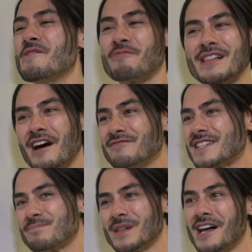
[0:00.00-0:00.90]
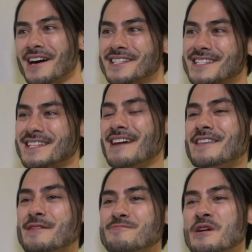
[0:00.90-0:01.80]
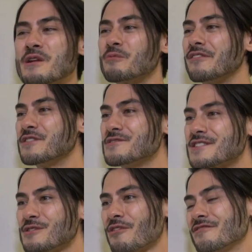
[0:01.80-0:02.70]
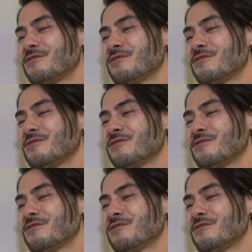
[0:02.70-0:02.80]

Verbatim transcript: we love this blush, and then we've used a lot